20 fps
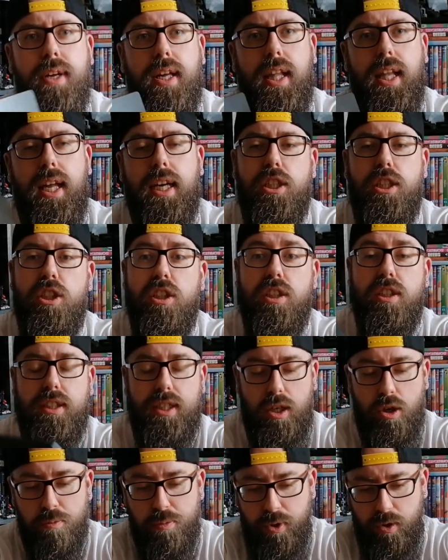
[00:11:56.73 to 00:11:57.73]
my collection of
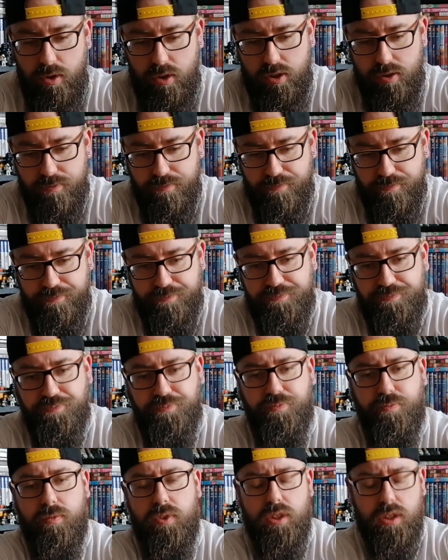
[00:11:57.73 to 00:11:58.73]
Steelbooks.
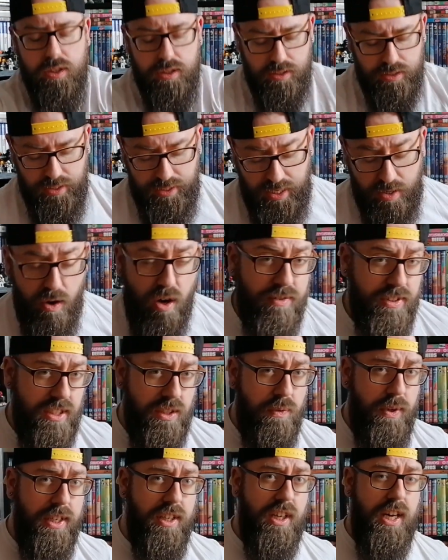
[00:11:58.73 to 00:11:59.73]
Now,
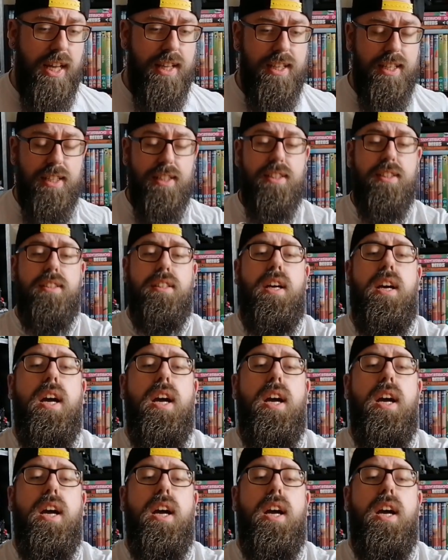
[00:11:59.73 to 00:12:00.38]
obviously, when you get this,